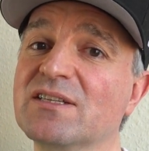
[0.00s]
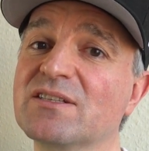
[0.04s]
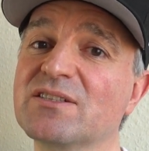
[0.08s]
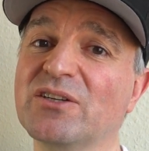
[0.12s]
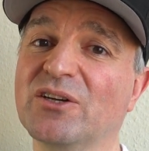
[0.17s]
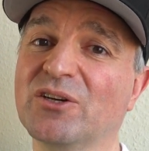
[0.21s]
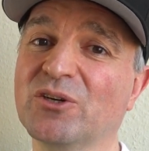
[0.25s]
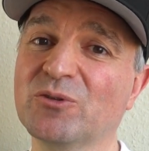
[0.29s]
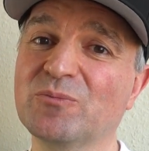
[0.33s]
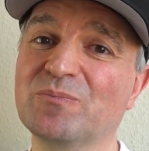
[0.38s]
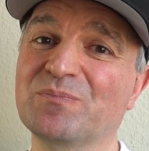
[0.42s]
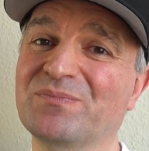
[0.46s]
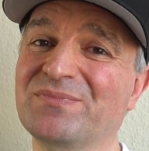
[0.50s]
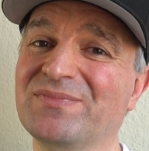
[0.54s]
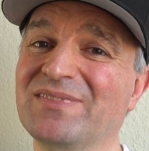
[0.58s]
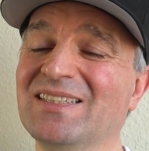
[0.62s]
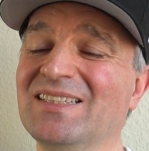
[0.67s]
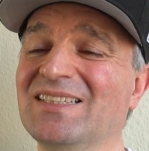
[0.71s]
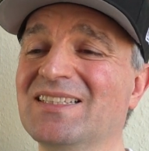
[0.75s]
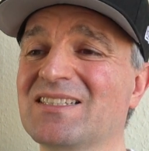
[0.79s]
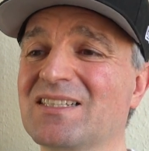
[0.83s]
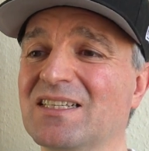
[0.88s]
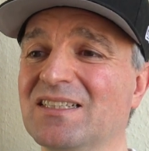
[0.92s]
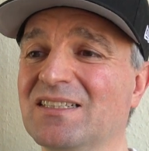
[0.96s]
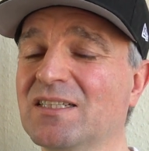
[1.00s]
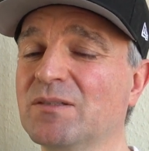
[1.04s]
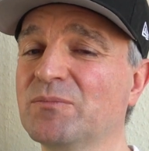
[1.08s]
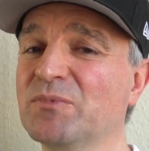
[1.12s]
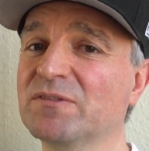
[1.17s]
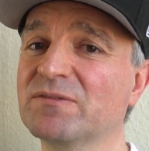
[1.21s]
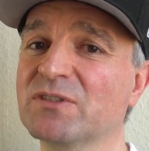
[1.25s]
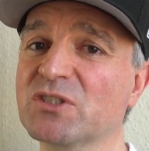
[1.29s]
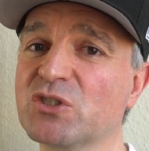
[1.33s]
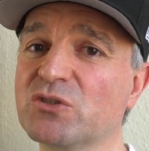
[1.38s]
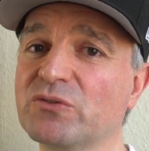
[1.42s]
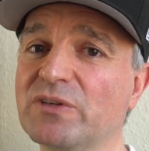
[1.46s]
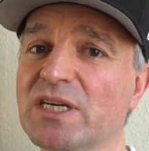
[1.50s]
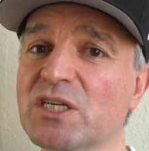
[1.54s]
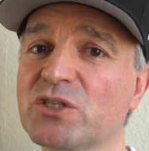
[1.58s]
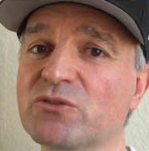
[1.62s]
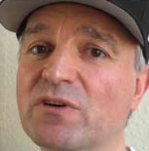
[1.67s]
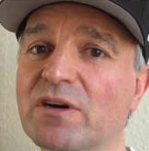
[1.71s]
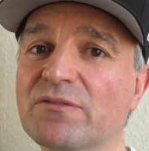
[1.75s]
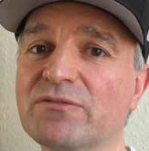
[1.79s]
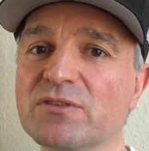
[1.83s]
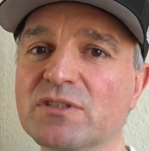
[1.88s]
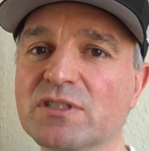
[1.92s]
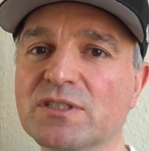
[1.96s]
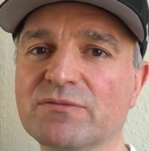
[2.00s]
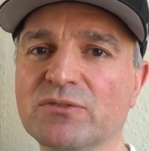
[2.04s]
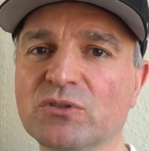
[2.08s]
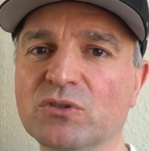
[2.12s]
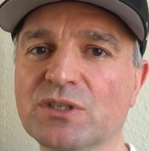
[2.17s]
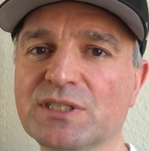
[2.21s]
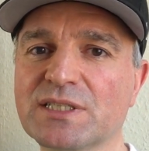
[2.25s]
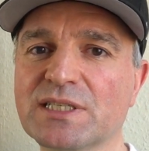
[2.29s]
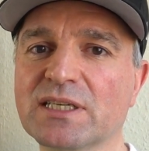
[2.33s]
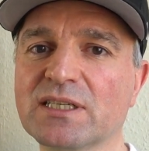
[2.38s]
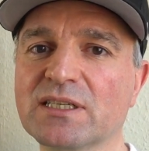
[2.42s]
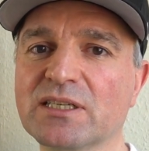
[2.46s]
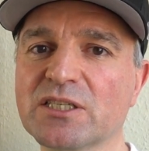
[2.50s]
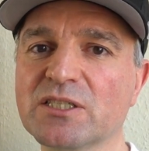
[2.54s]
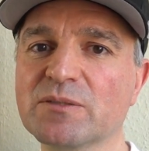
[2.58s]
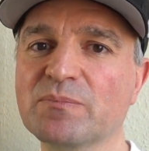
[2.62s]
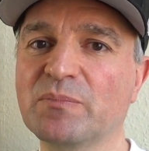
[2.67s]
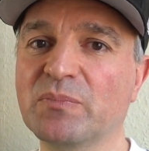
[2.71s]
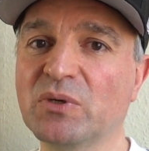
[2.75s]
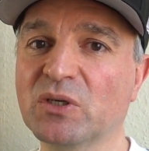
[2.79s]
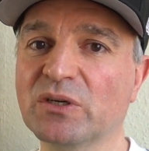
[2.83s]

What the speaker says: so it's a little bit of a strange reference for us English,